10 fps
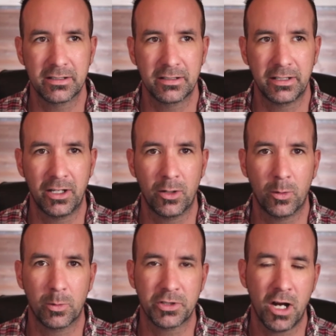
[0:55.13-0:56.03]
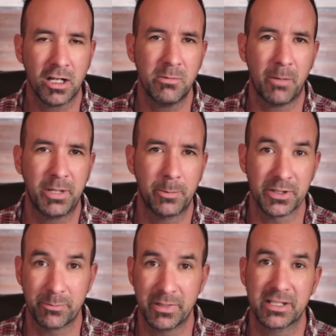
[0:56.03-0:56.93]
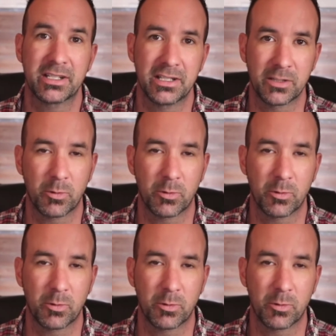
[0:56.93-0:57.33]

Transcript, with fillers: you know, we're talking about people's businesses.